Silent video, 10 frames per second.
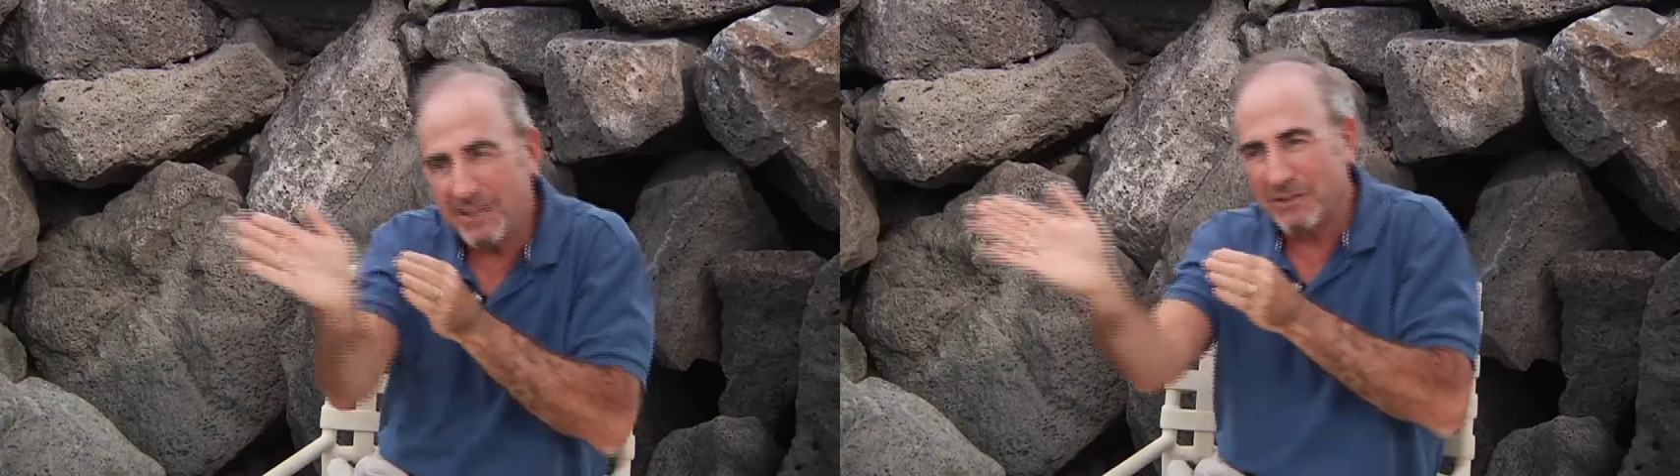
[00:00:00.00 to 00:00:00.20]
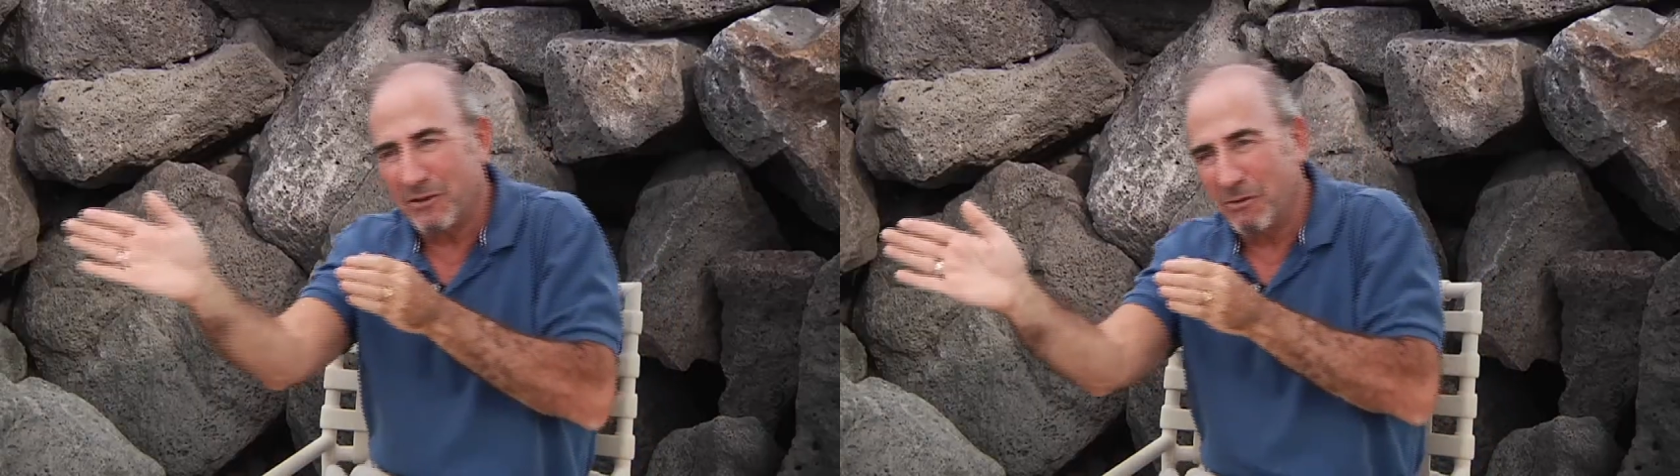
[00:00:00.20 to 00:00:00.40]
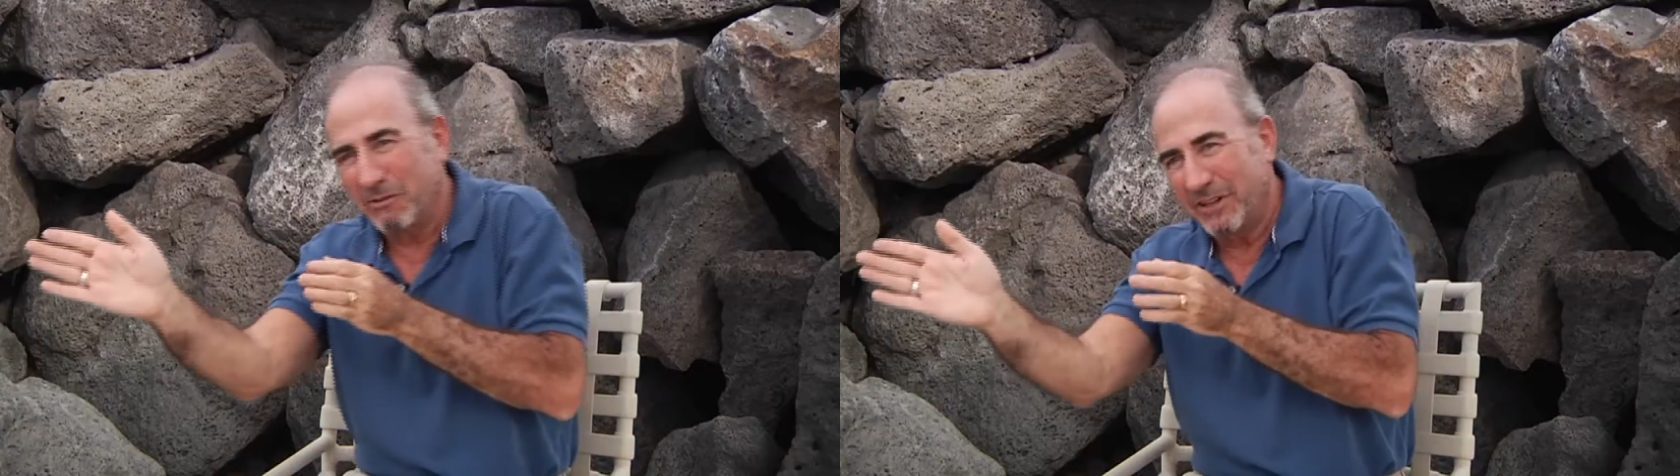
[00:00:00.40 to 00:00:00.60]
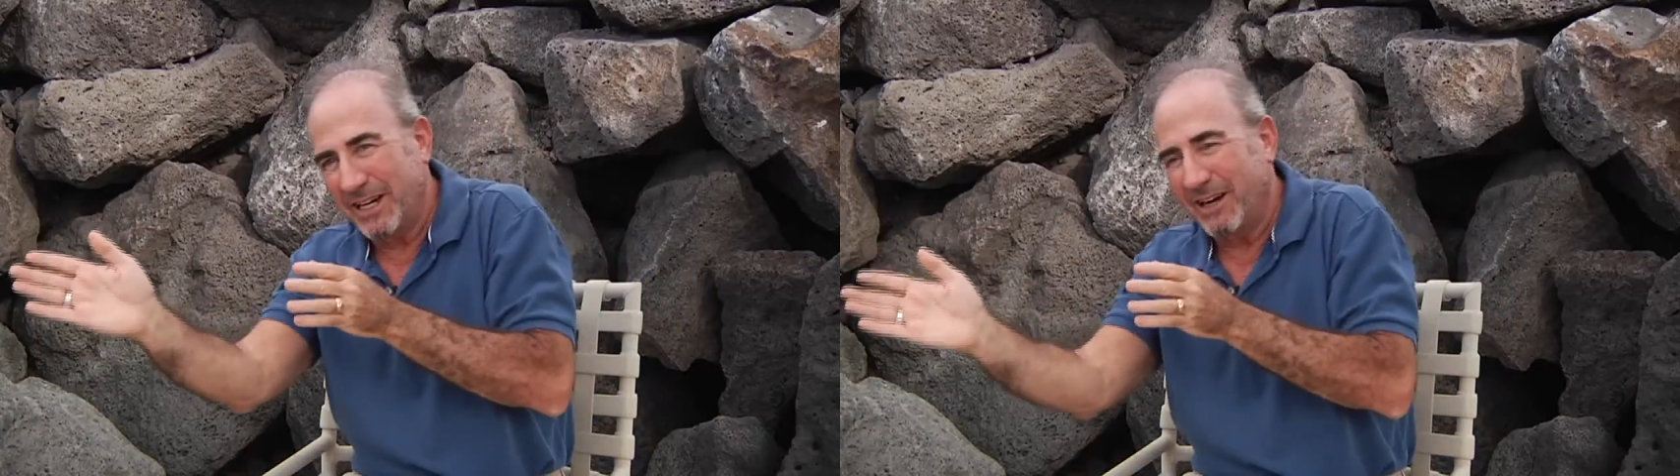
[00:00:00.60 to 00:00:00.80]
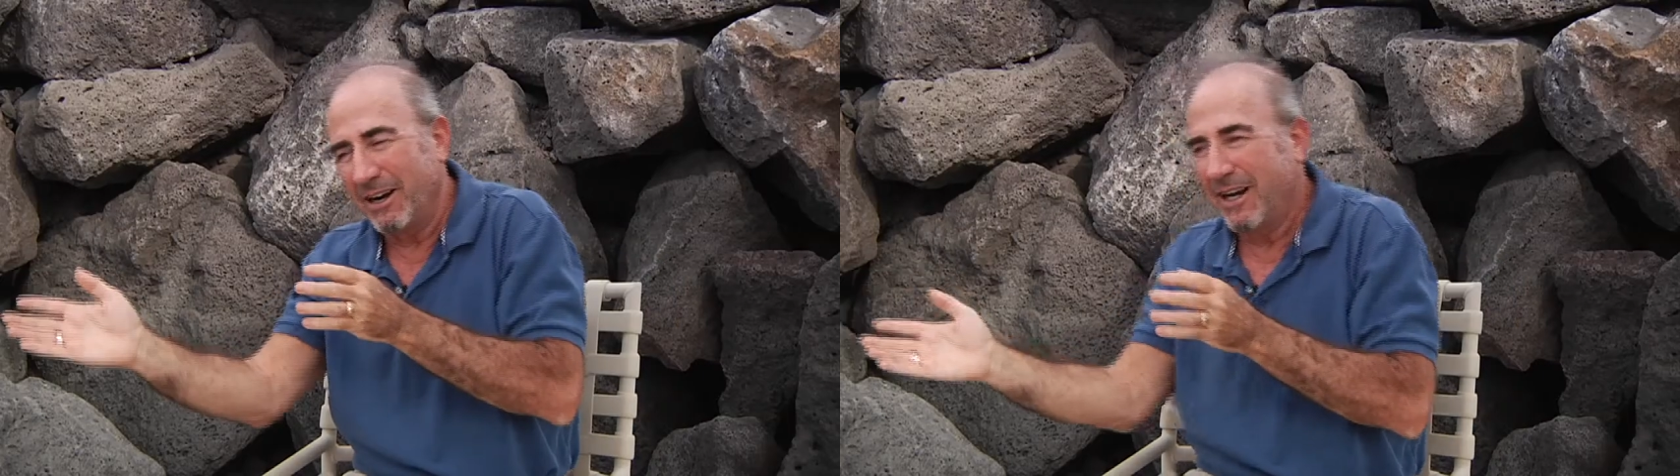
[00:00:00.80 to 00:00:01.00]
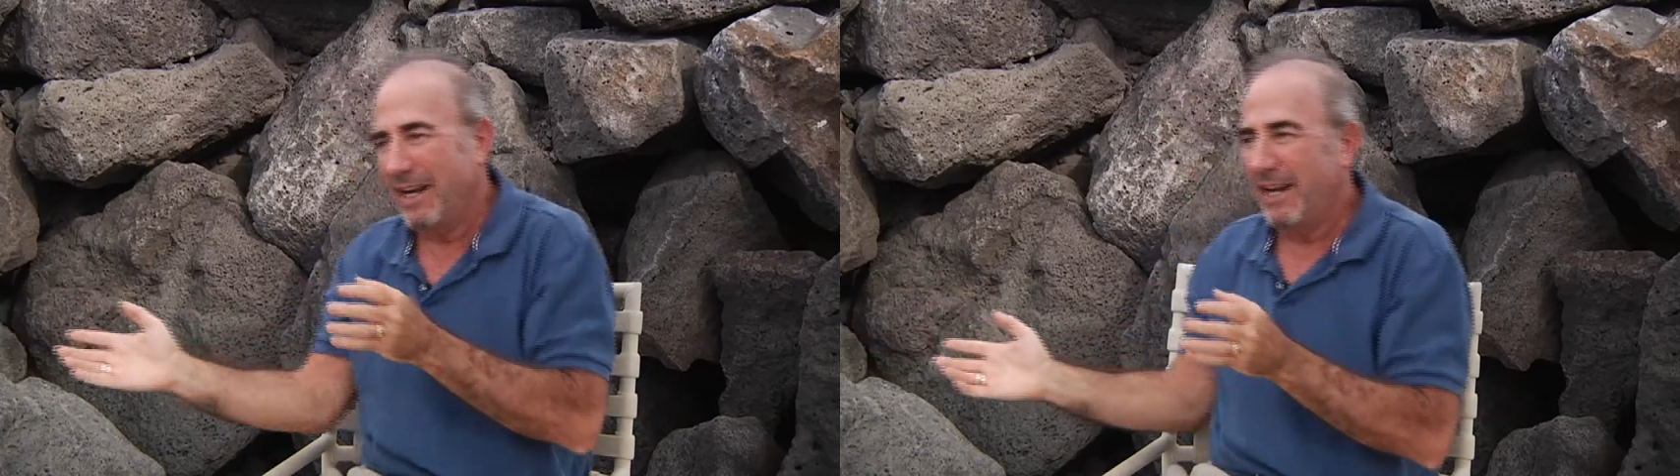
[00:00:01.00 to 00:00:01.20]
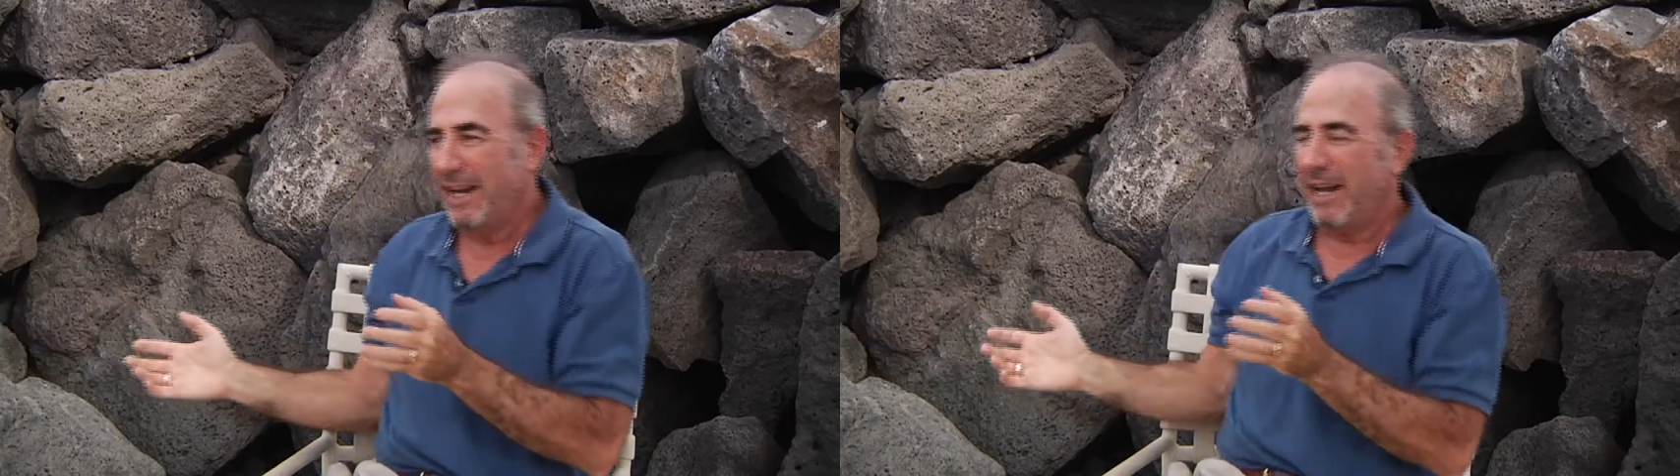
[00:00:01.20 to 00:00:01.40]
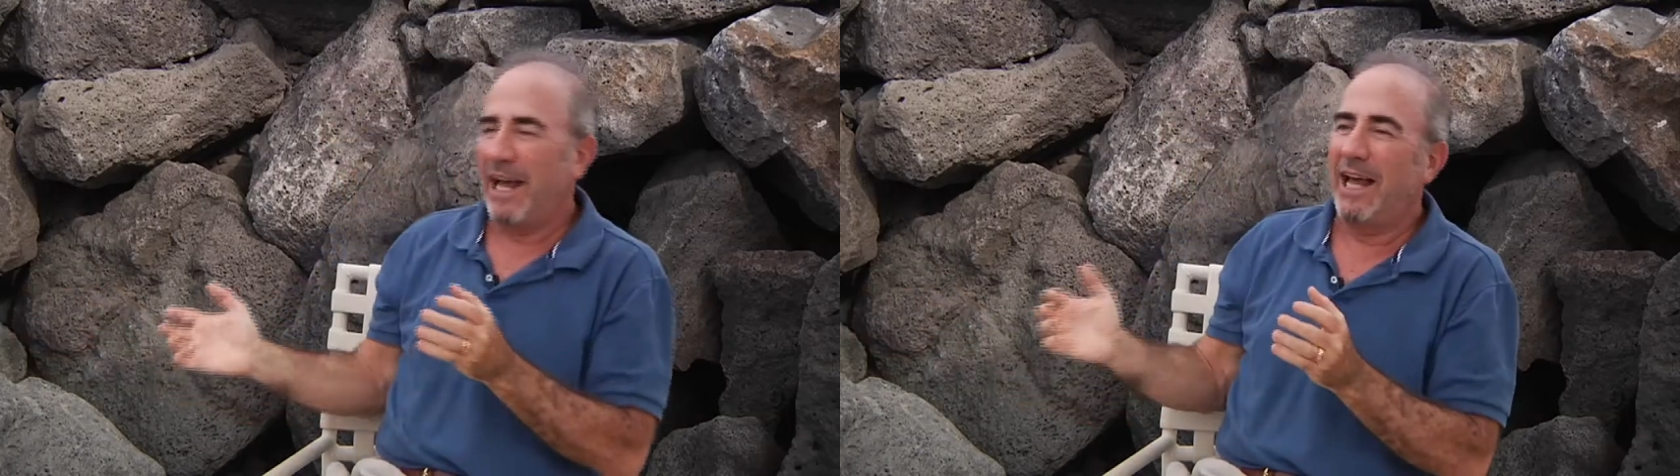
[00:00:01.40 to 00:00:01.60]
he's over there.
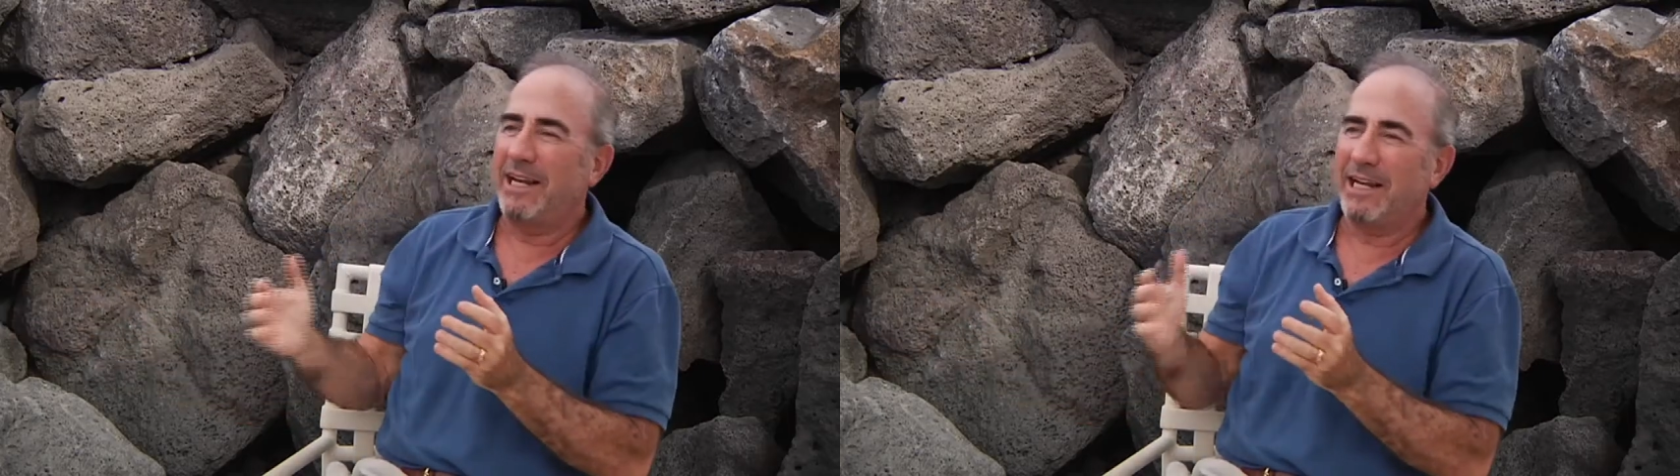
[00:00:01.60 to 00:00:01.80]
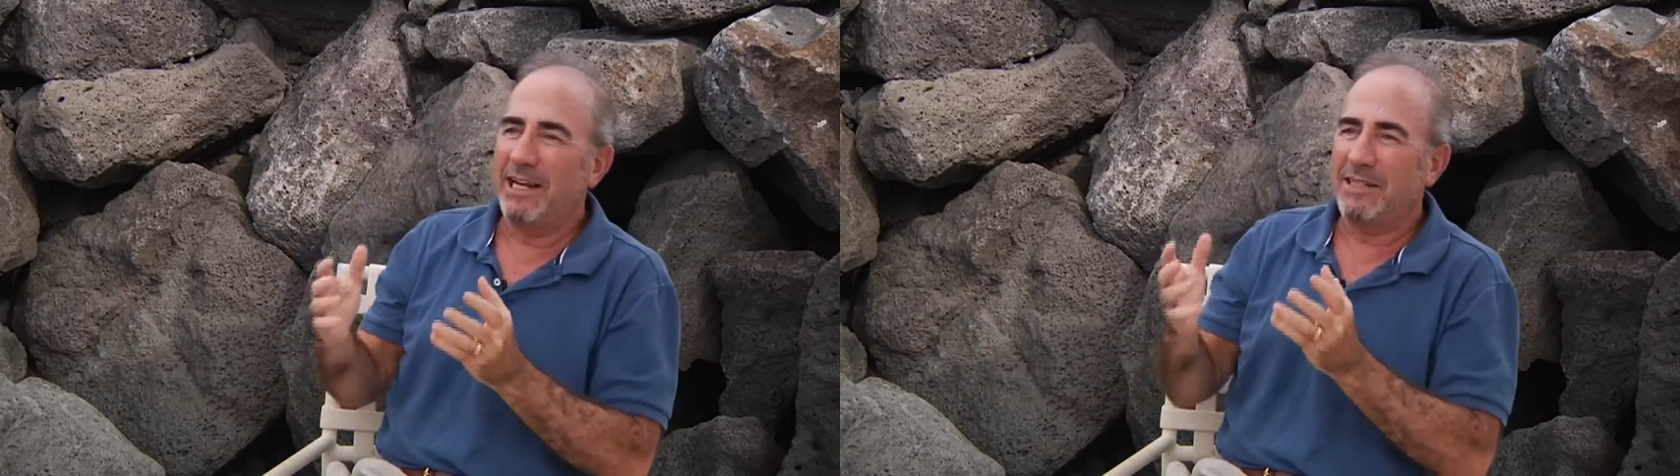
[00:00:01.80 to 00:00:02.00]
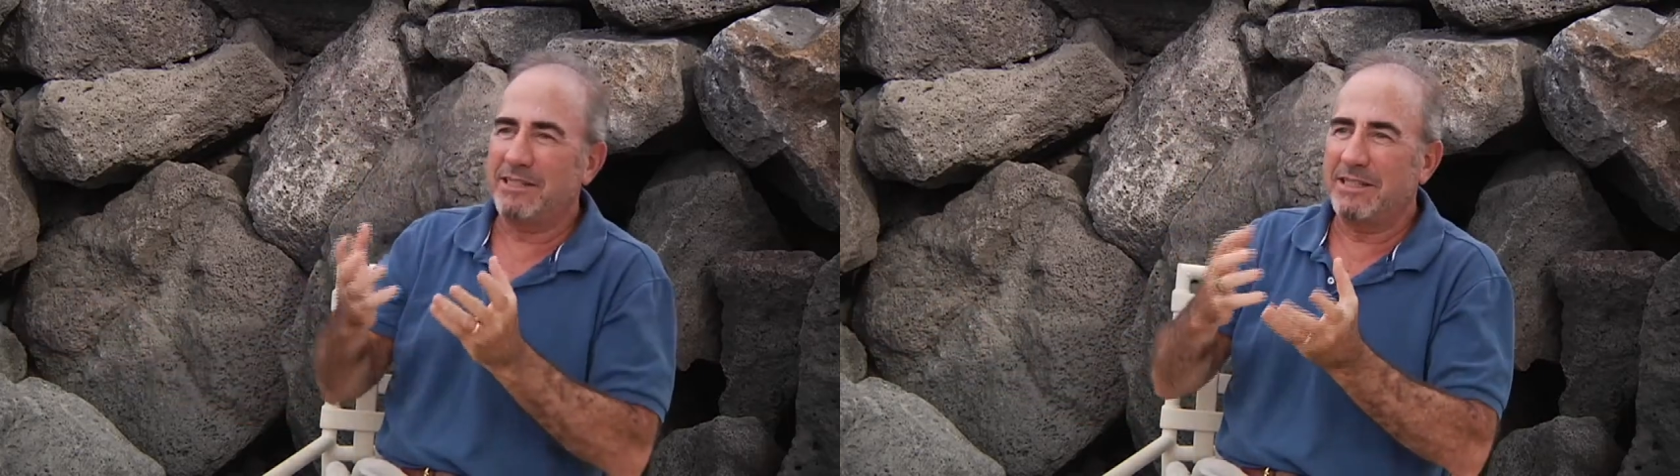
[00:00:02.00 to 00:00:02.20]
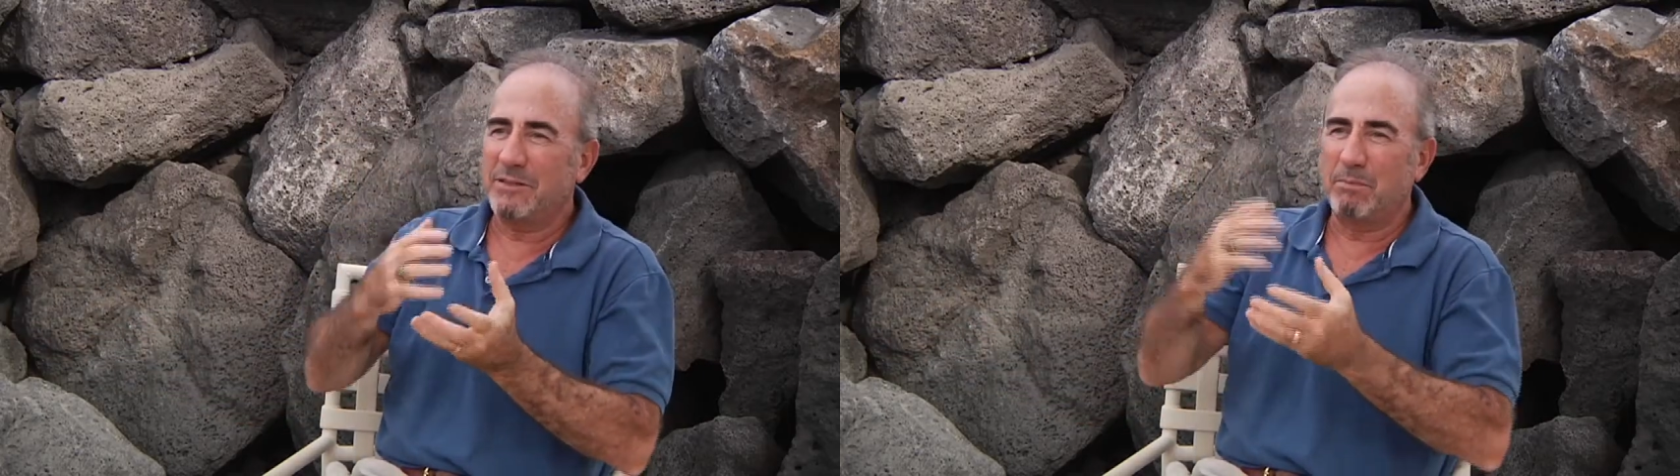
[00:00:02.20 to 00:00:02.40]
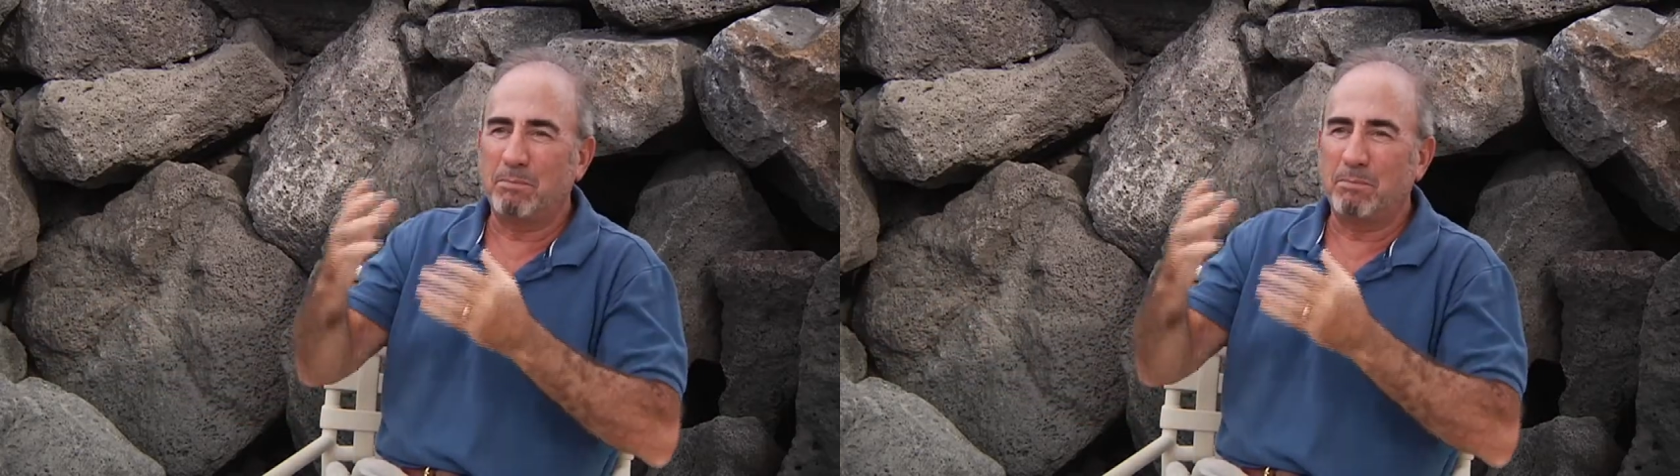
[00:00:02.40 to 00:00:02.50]
And it's this